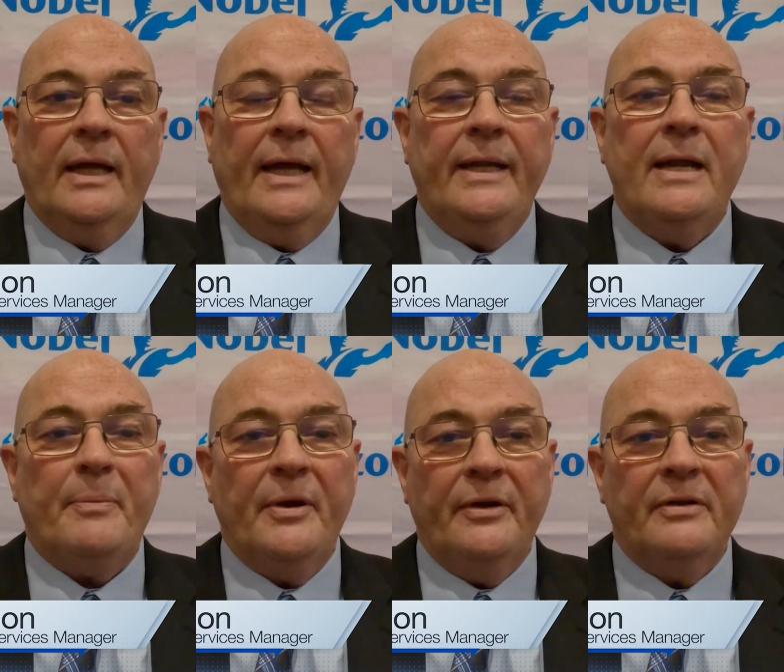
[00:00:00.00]
and in
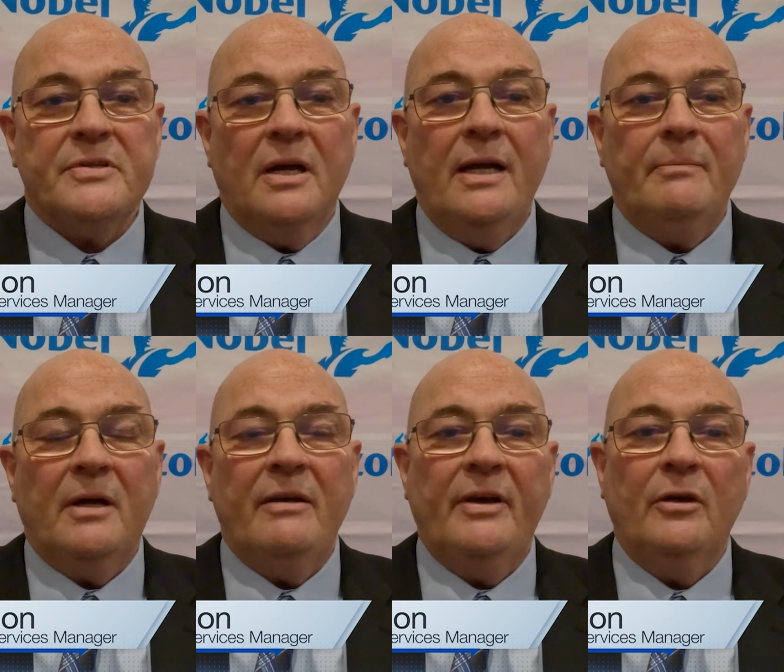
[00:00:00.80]
that period of time,
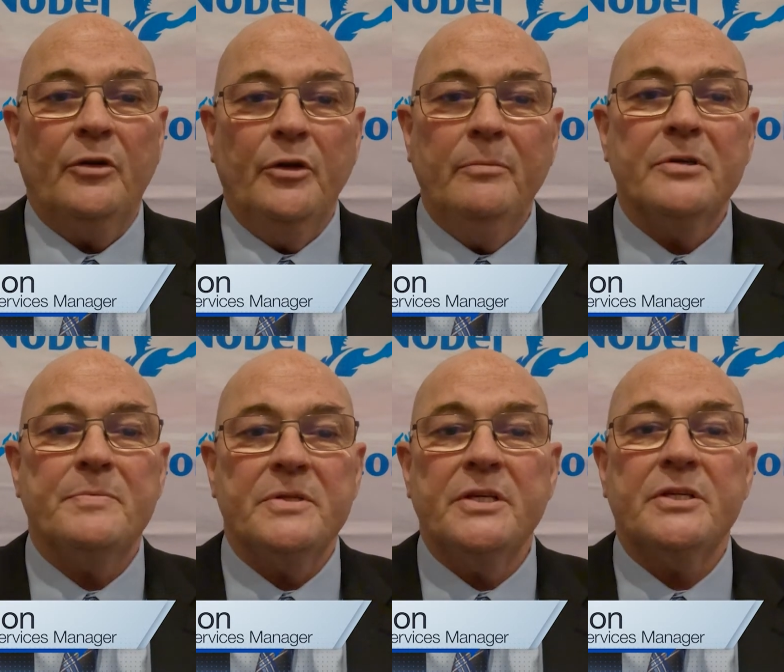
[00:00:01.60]
I have held numerous
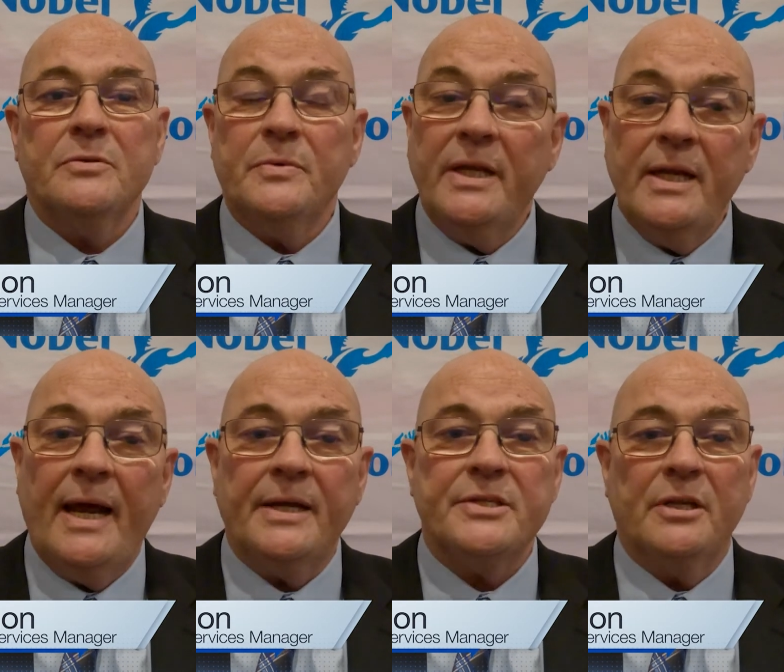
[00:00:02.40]
positions within
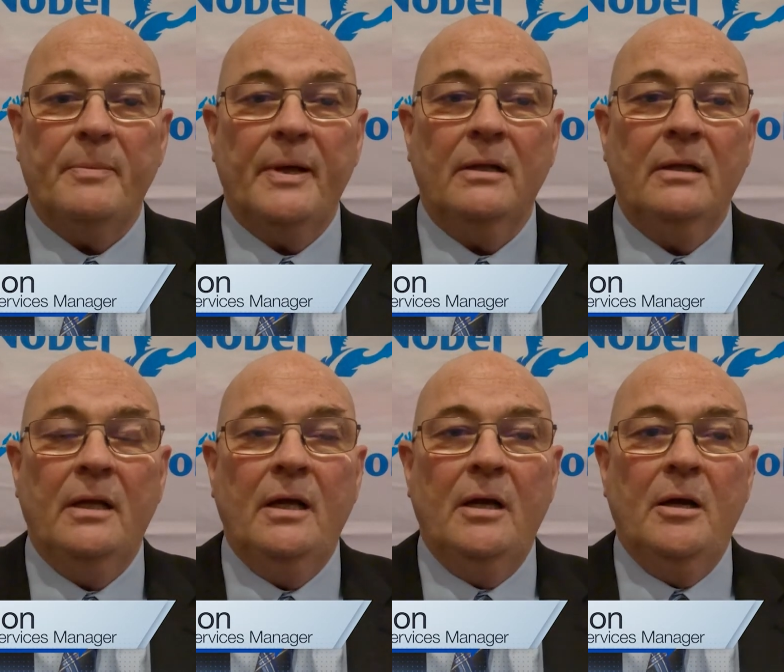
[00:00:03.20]
Akzo
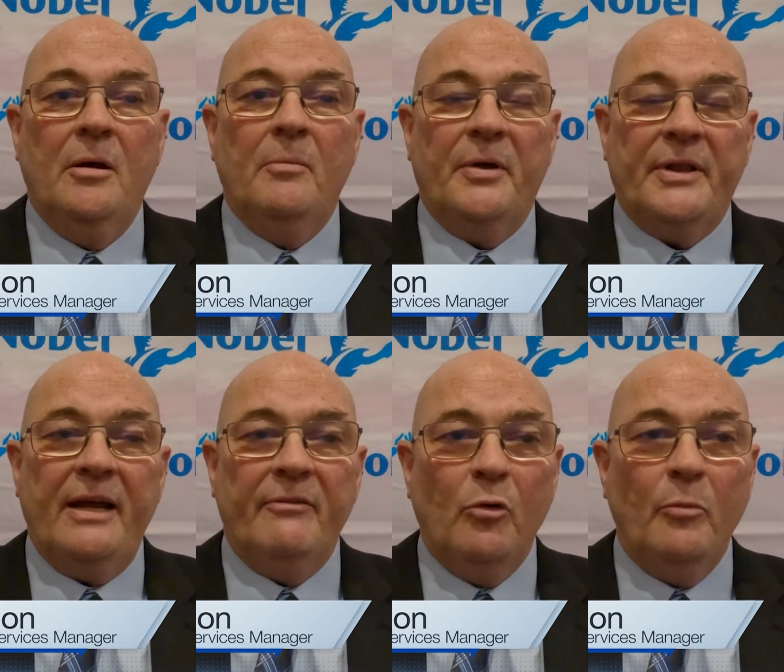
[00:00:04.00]
but they
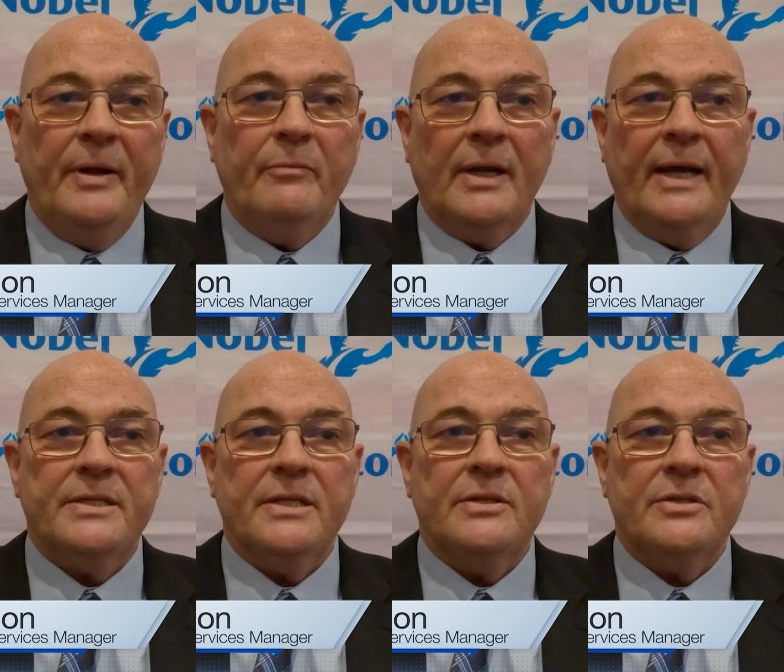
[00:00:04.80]
have all been
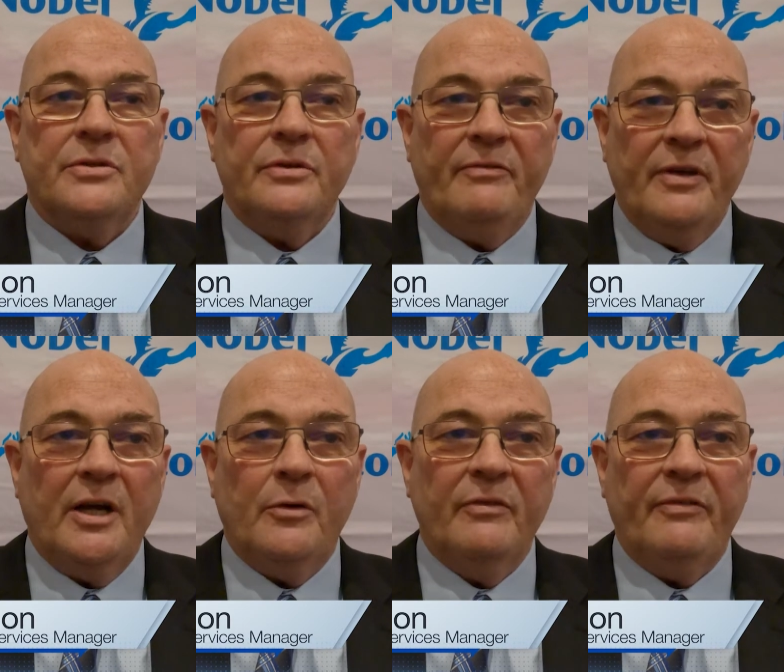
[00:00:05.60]
related to the
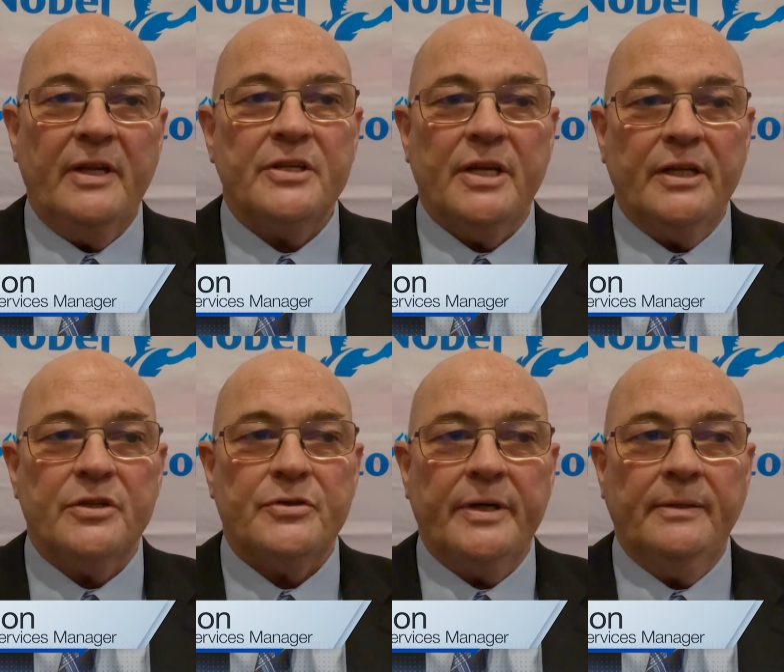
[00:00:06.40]
vehicle refinish
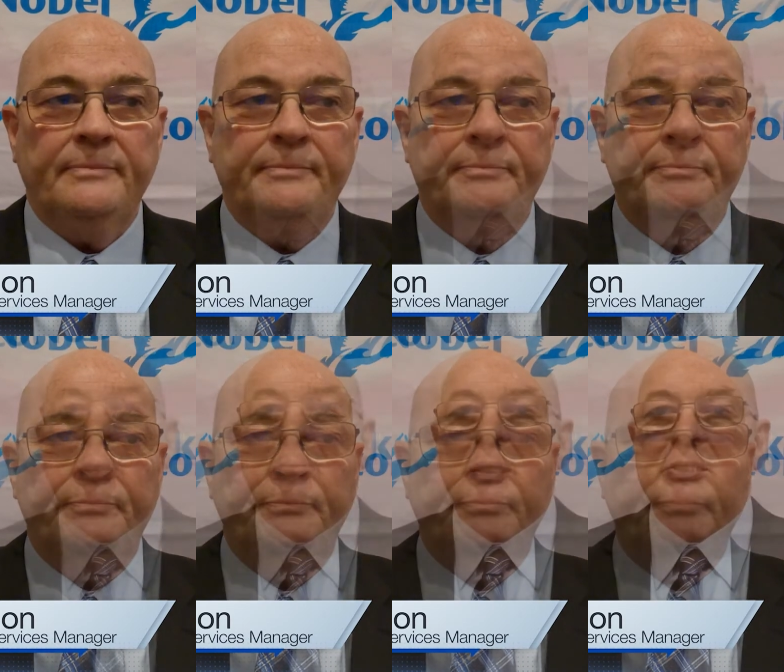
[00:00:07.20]
industry.
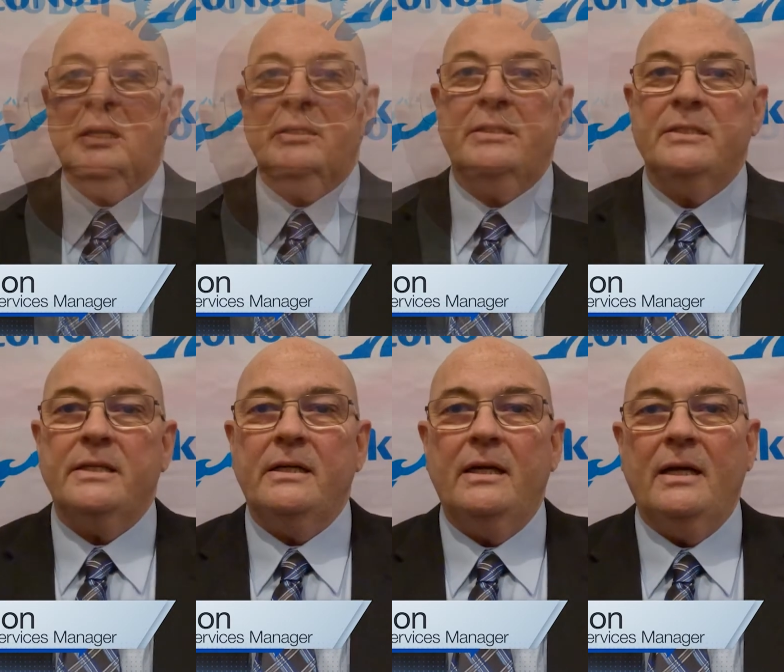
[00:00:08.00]
I started as
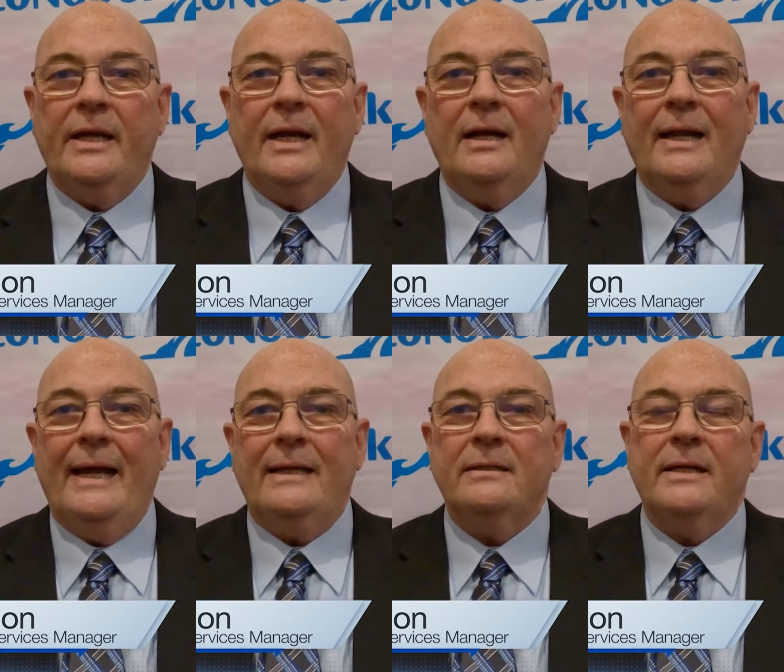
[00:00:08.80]
a, a young
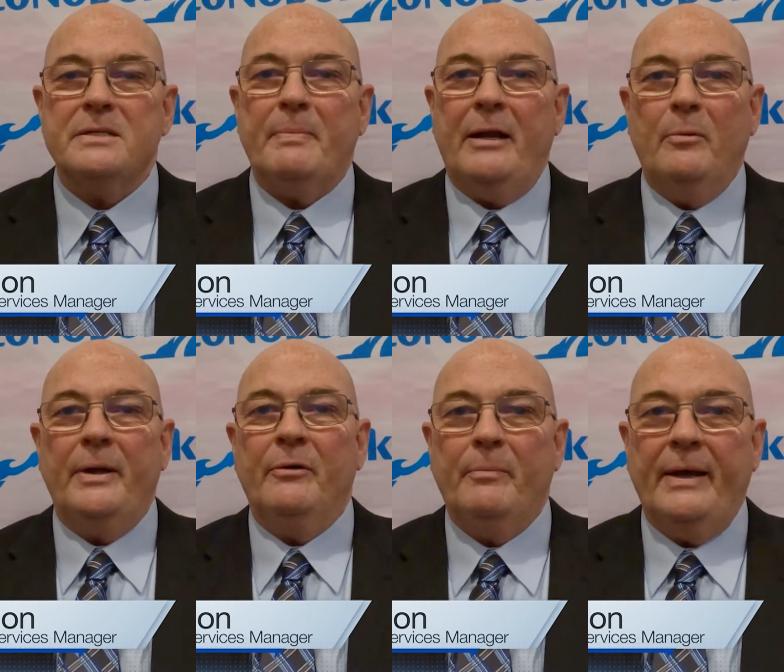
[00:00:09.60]
lad, as a panel
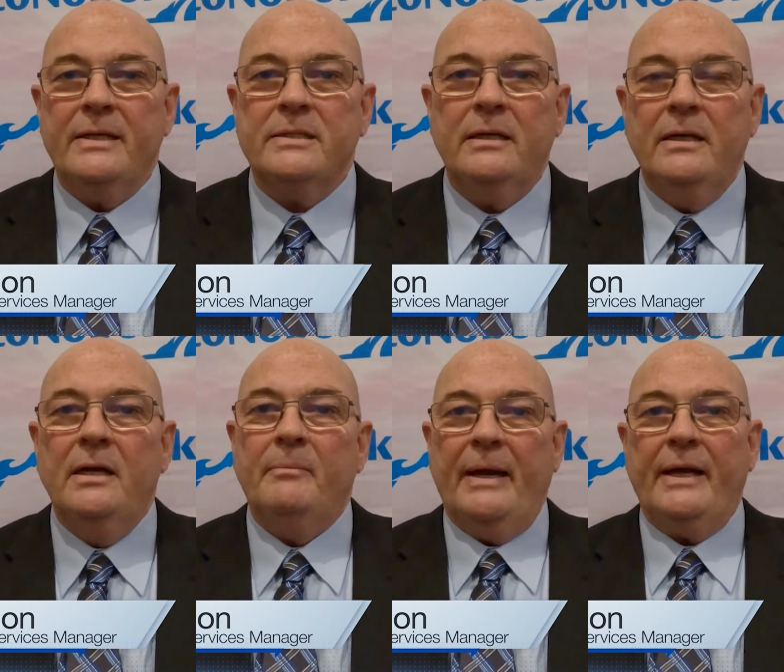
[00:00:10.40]
beater and painter
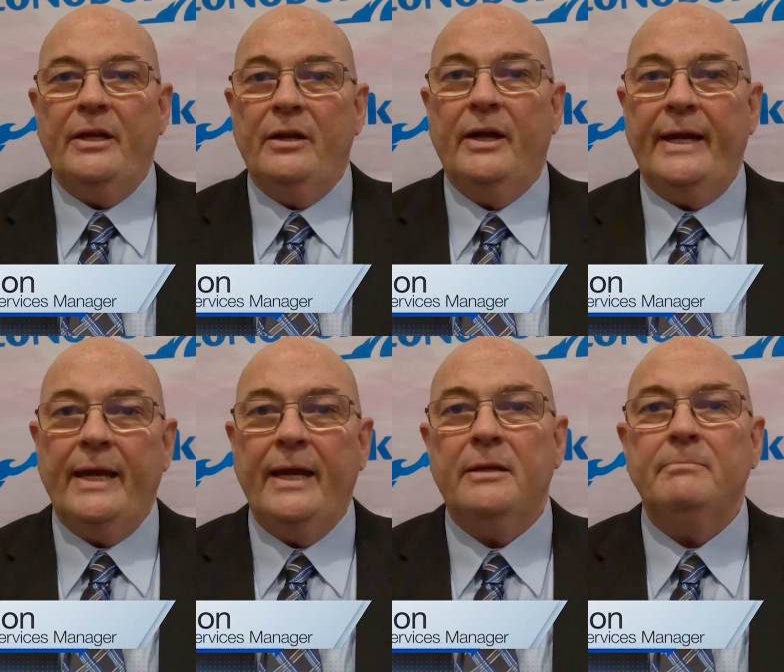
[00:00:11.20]
back in the
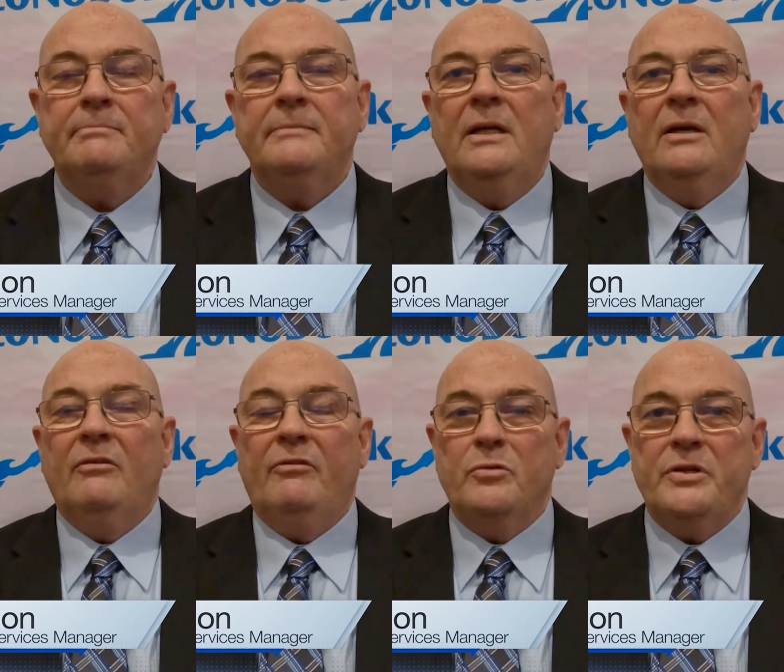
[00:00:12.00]
United Kingdom
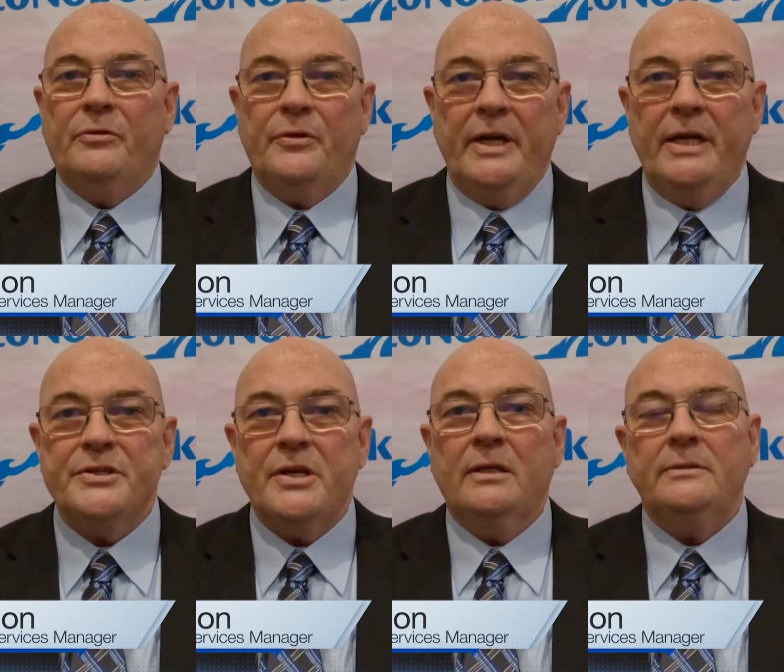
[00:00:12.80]
43
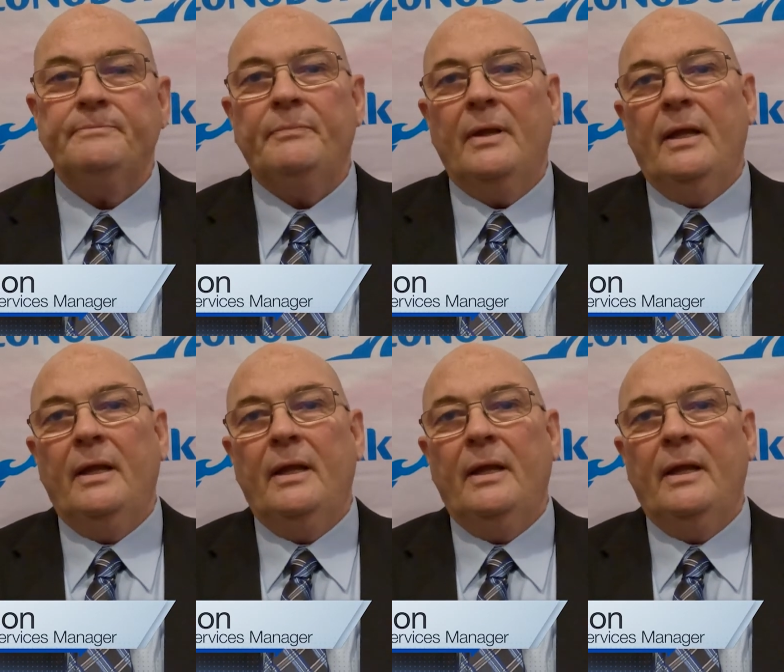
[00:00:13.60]
years ago,